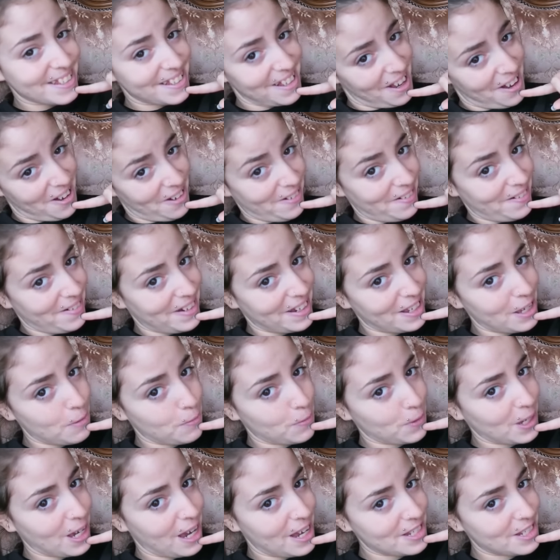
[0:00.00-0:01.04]
So,
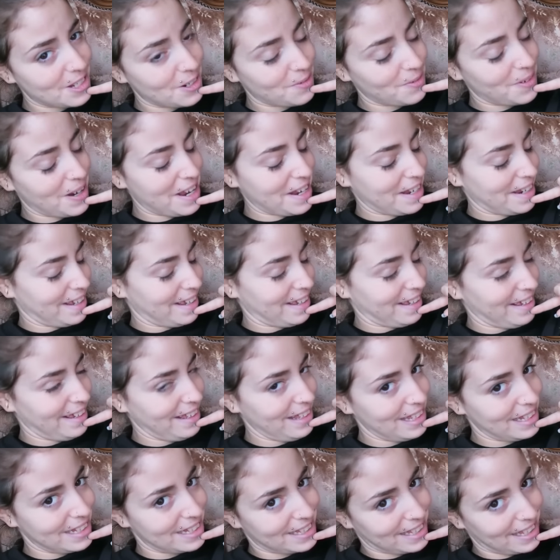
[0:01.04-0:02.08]
if you guys are ready,
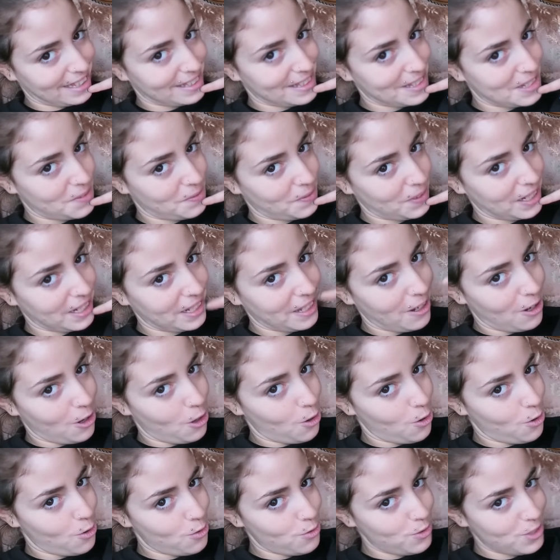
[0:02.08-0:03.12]
let's get this
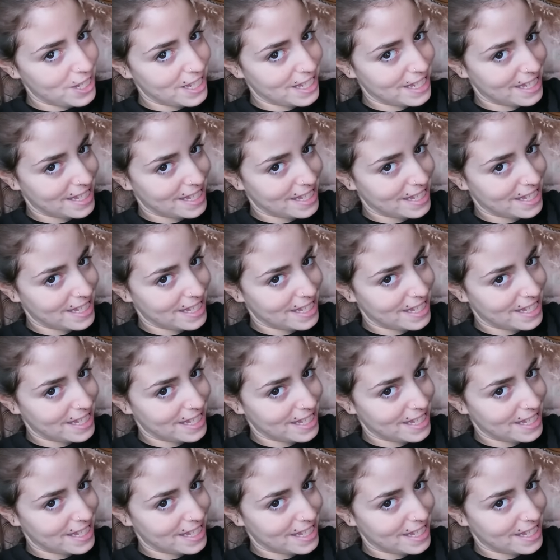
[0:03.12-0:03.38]
video